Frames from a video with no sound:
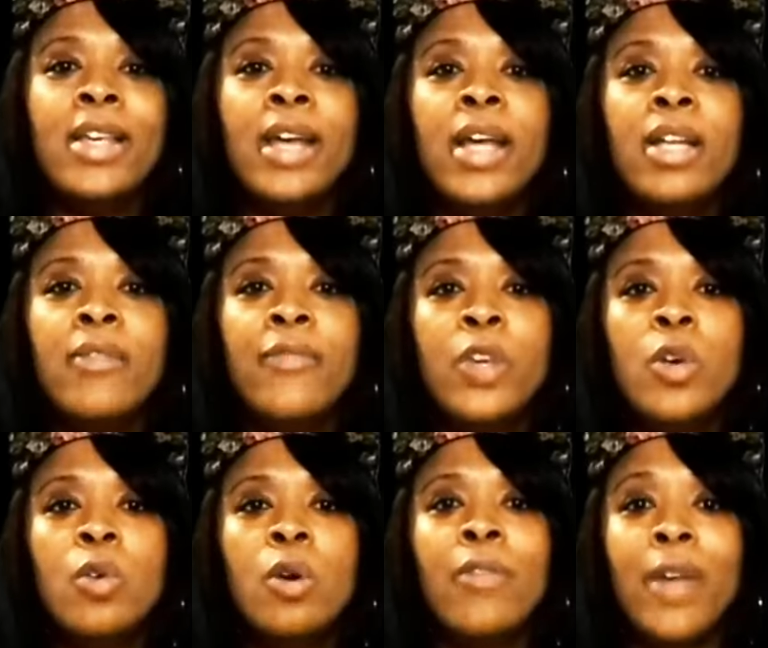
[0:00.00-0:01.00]
Yet, yeah, in
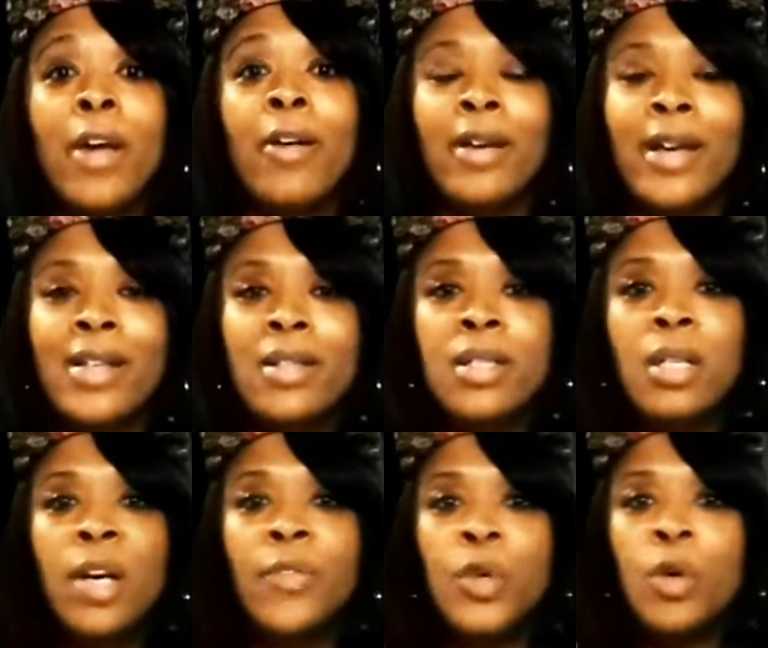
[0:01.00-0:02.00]
view of arrogance
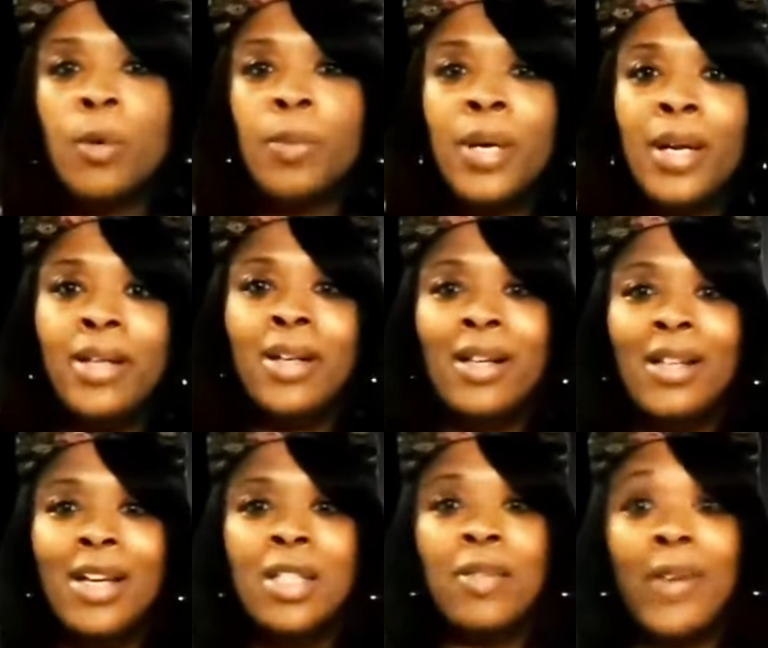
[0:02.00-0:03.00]
of European
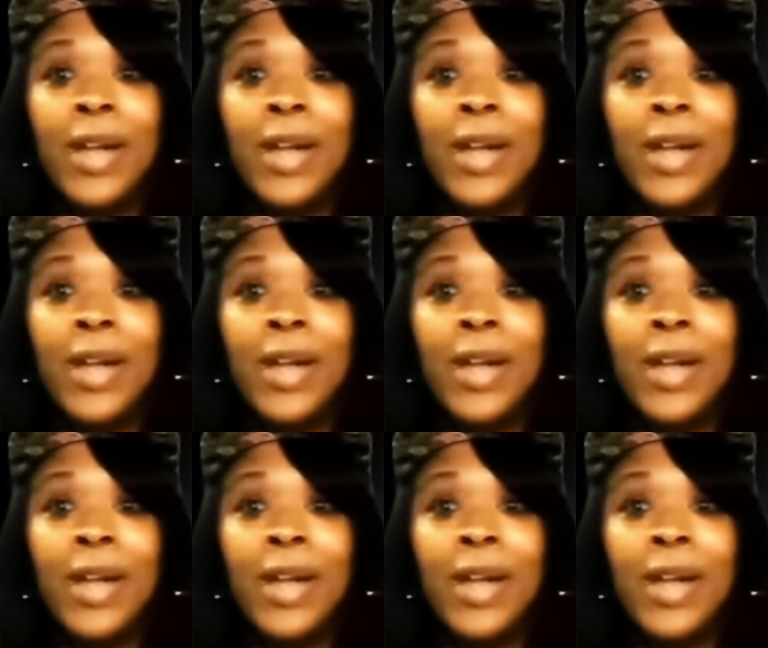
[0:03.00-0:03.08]
collective